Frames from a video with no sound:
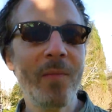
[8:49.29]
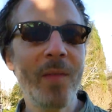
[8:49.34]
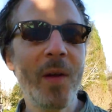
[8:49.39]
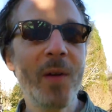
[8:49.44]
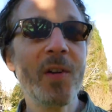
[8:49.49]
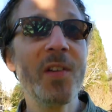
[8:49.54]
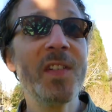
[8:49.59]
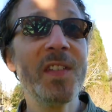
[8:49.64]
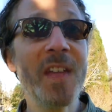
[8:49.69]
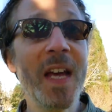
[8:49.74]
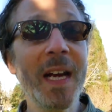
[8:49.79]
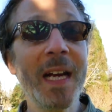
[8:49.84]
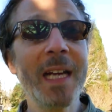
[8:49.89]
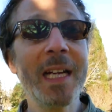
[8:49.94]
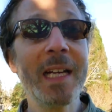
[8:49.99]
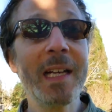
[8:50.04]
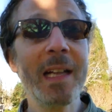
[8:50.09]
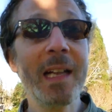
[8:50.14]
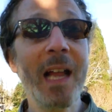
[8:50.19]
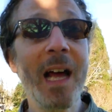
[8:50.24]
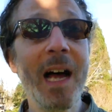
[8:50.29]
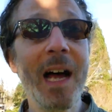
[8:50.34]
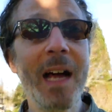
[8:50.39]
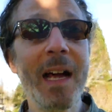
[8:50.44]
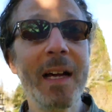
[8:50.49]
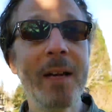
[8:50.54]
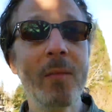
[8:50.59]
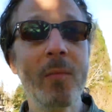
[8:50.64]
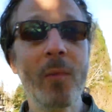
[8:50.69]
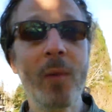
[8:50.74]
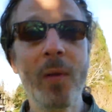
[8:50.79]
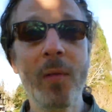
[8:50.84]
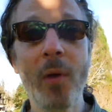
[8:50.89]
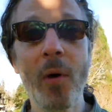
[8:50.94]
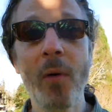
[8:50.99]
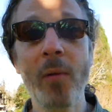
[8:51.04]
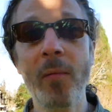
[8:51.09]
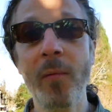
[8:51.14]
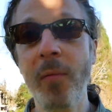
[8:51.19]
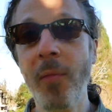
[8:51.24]
They're second in line with
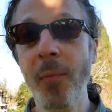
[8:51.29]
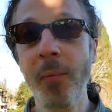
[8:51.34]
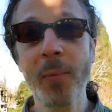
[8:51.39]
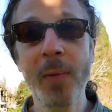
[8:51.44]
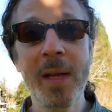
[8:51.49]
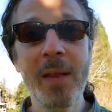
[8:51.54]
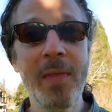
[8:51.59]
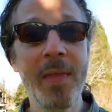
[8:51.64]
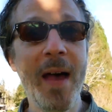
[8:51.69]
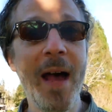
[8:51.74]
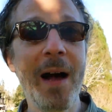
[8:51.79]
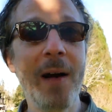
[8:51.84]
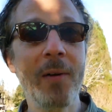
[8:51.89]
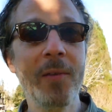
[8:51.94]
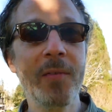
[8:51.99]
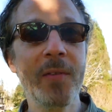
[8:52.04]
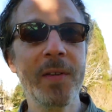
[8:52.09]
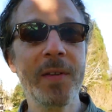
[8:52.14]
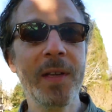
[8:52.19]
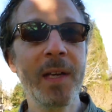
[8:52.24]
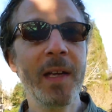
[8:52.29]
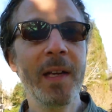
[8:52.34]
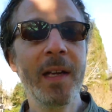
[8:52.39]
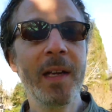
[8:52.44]
over 3,000